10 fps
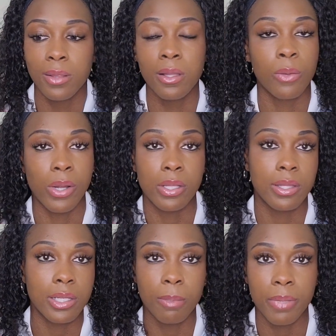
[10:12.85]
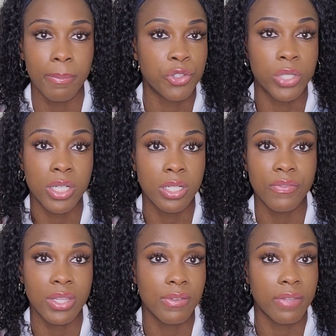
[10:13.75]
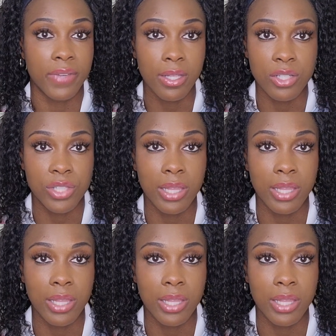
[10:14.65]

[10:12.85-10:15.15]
look around a little bit, but you couldn't even leave the village.